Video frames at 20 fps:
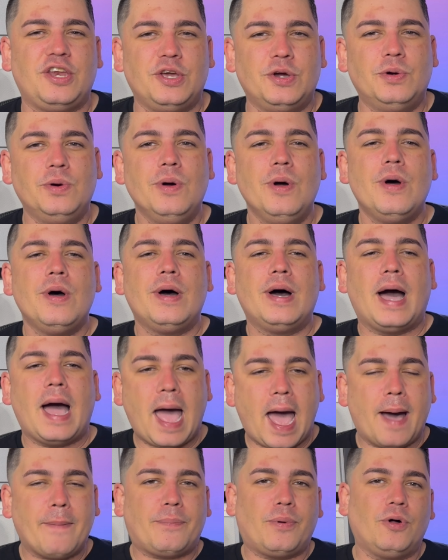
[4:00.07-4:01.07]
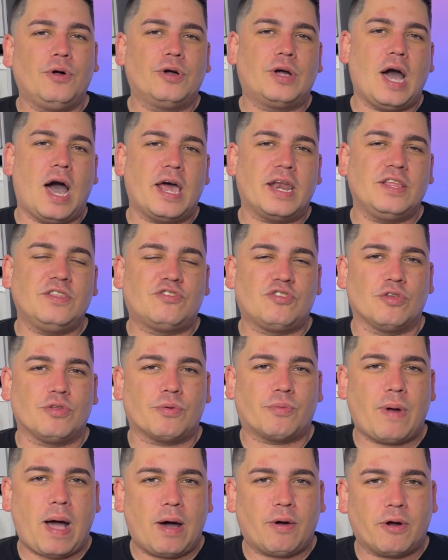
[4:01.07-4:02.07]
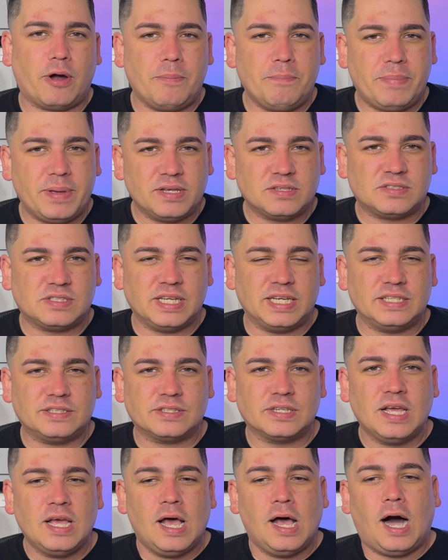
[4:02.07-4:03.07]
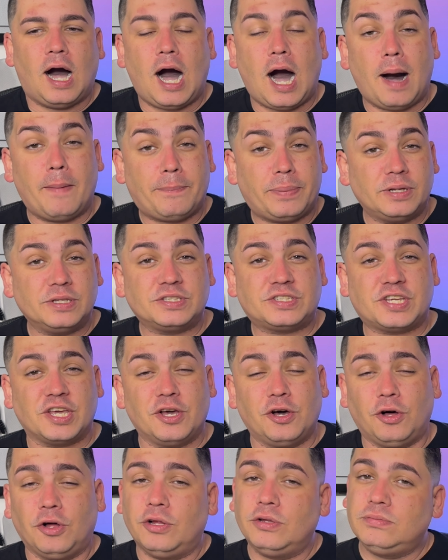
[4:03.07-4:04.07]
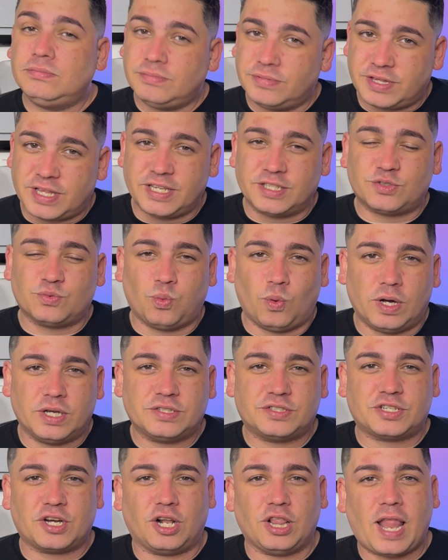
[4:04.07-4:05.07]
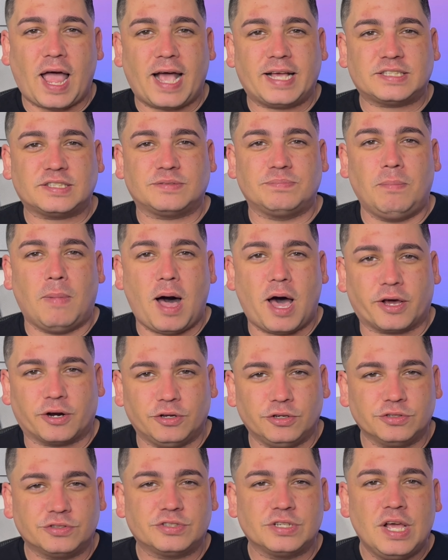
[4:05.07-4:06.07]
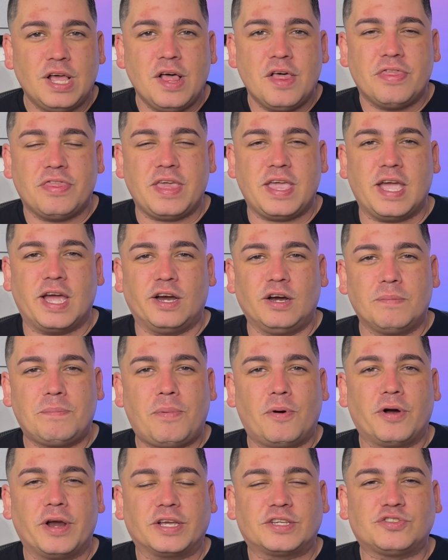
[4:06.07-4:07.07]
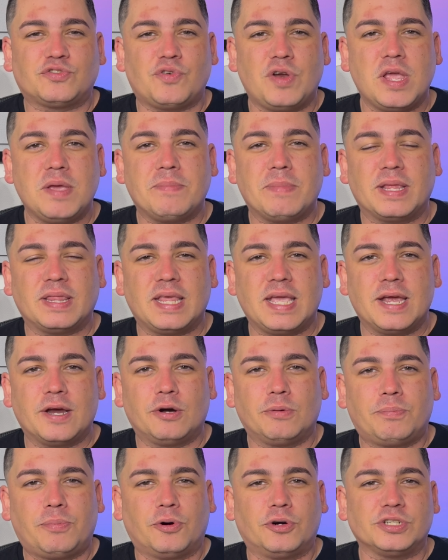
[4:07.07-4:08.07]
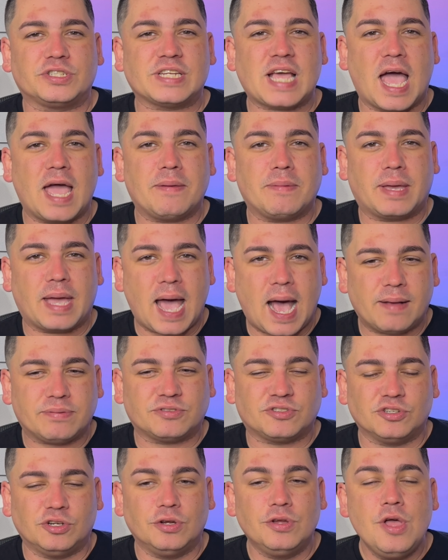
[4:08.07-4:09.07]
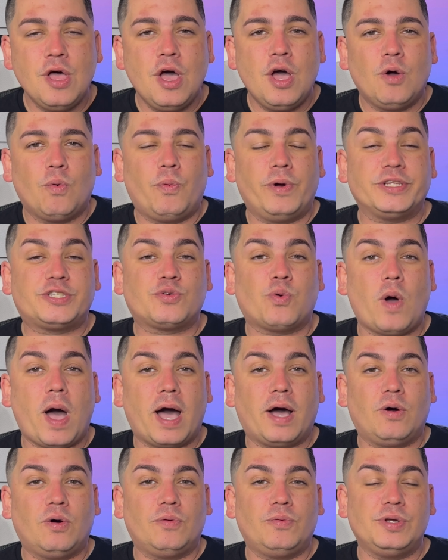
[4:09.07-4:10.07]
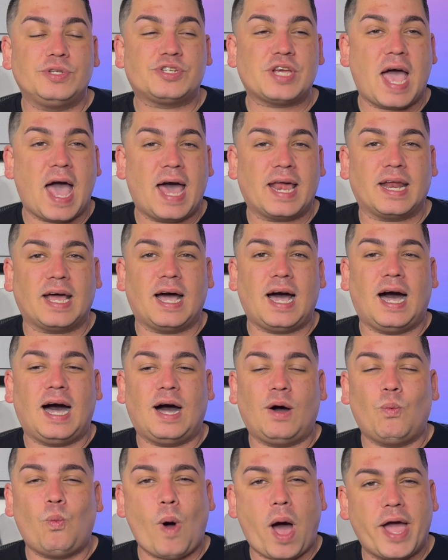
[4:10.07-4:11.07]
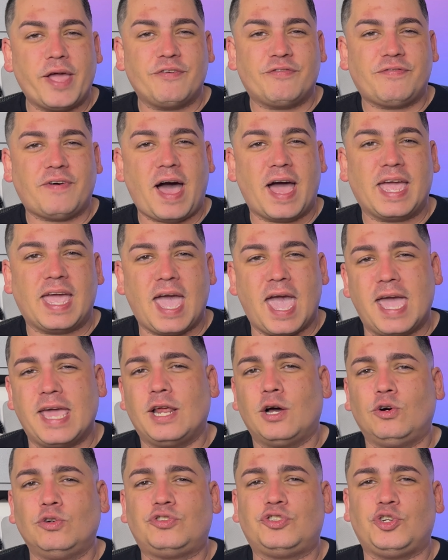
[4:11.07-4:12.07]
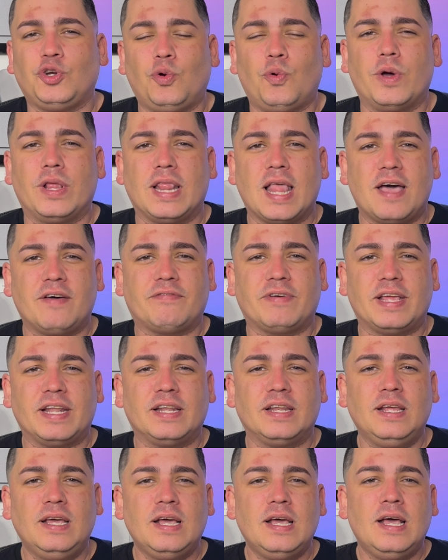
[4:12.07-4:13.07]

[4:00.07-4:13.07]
new, Apple got into the router business up until this was their last models, the Airport Extreme and the Airport Time Capsule, which had Wi-Fi 802.11